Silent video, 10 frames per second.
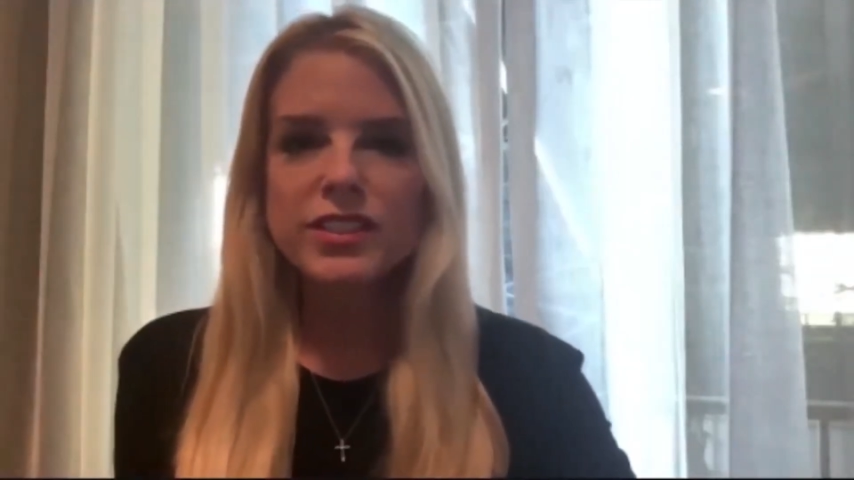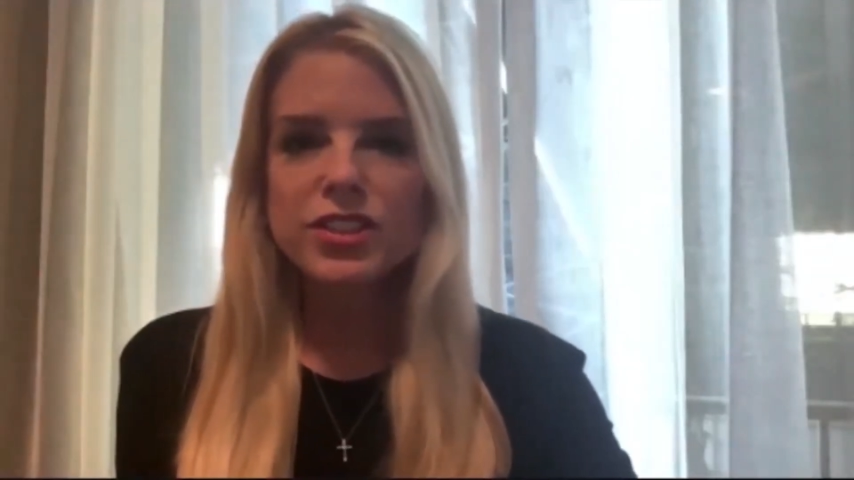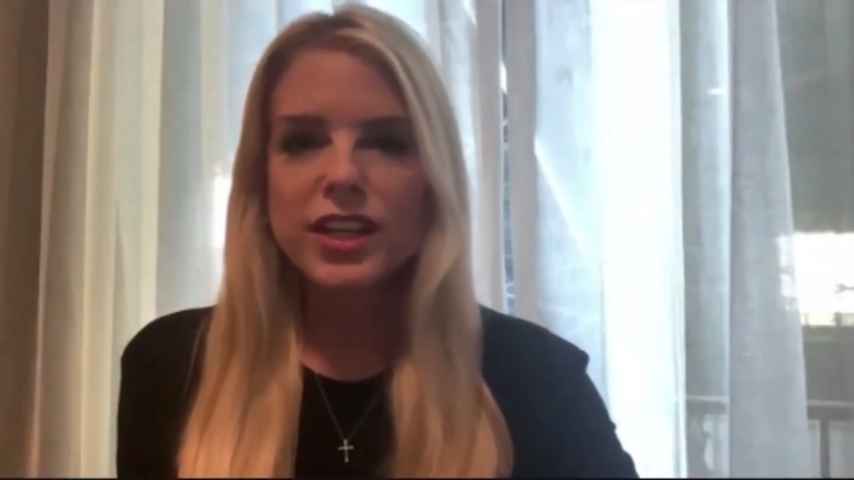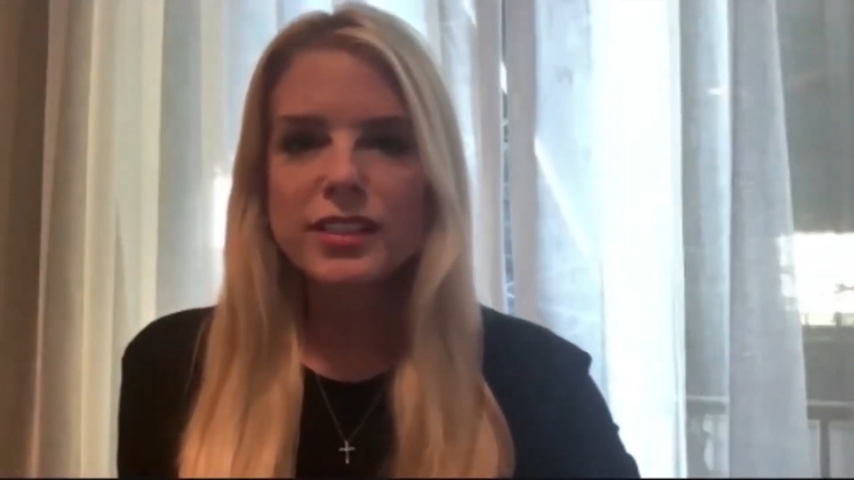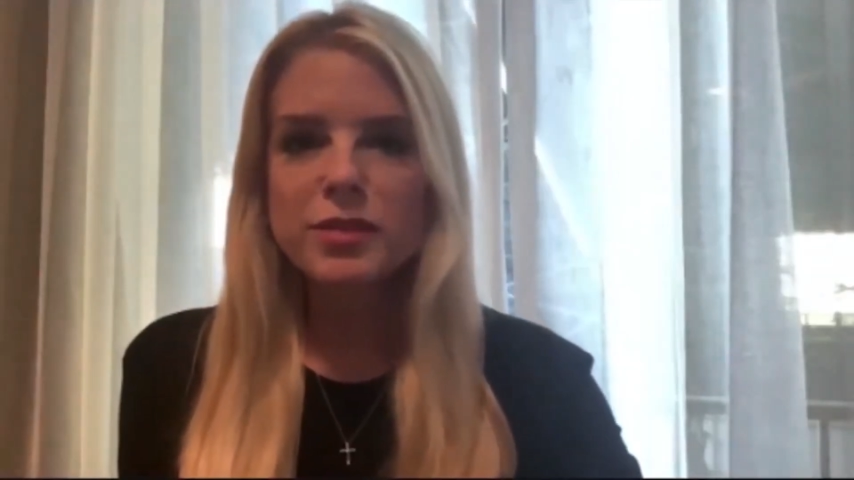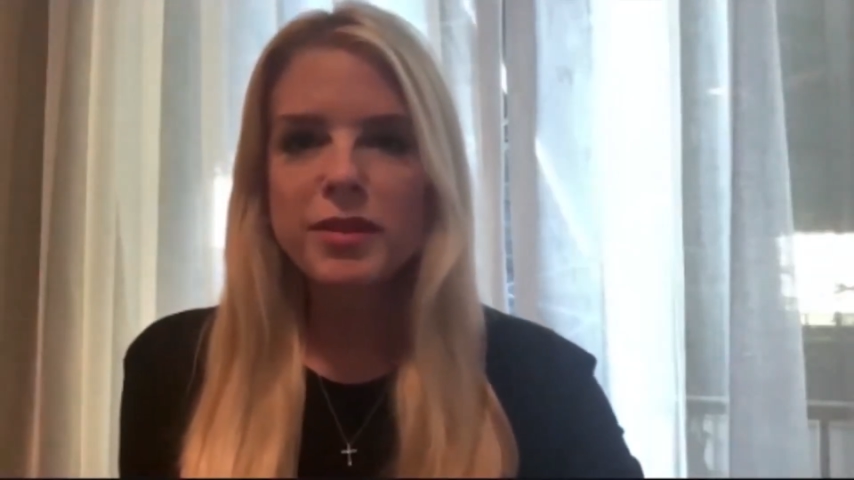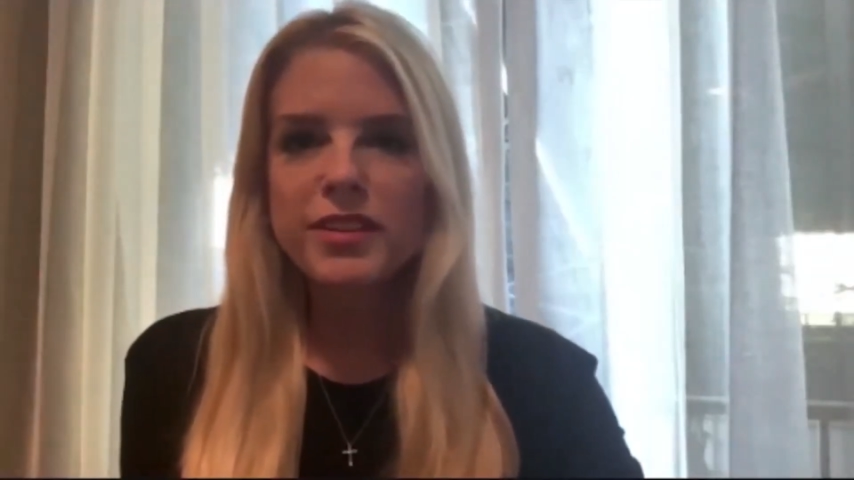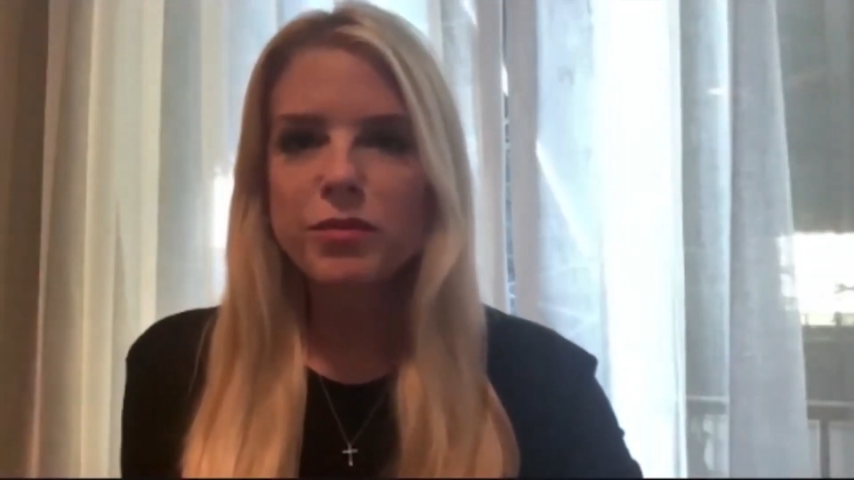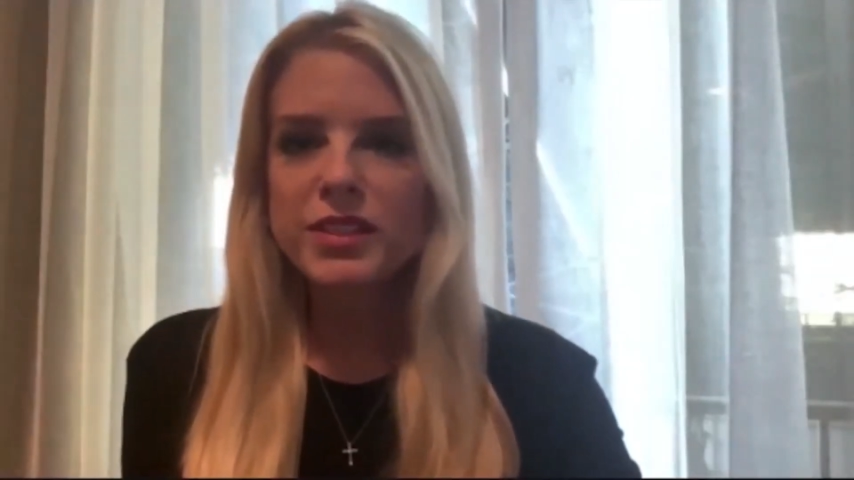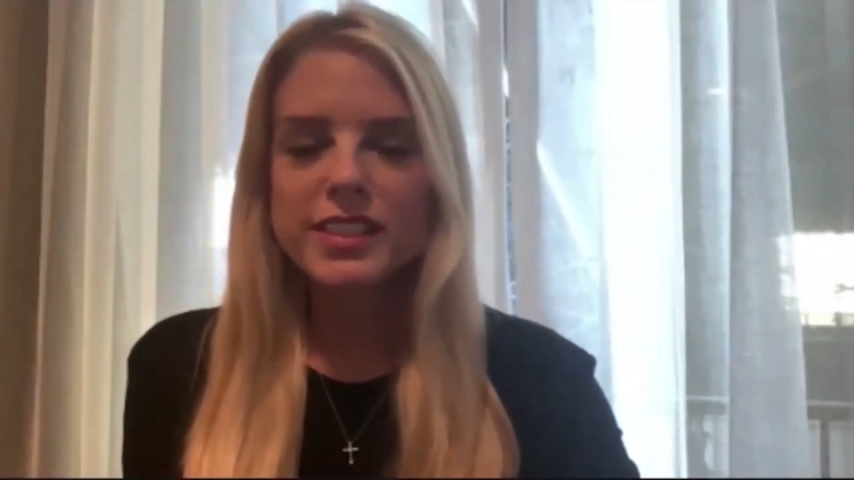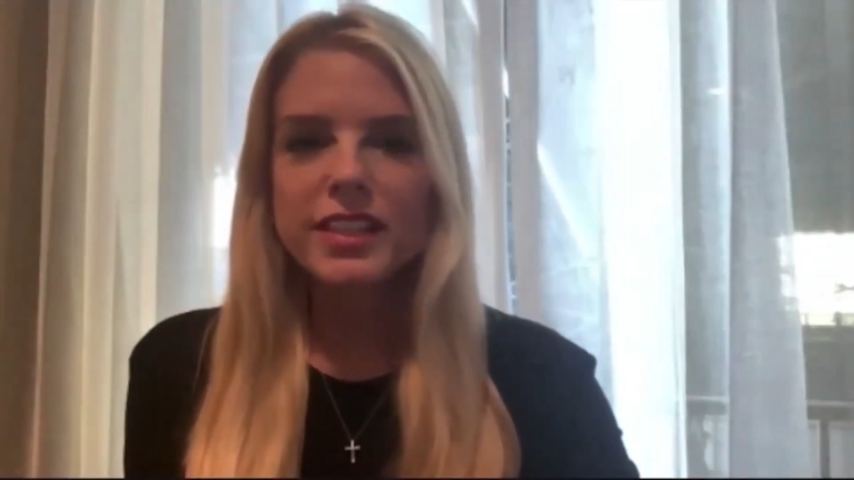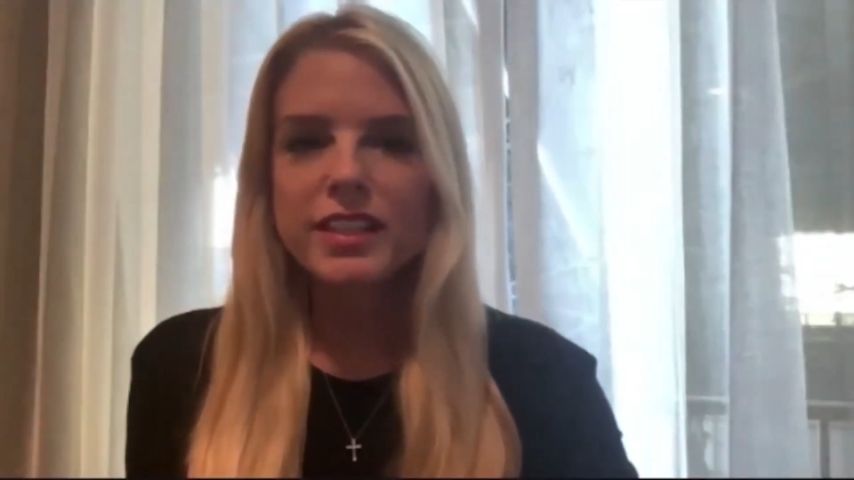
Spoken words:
And Jack Smith, once again,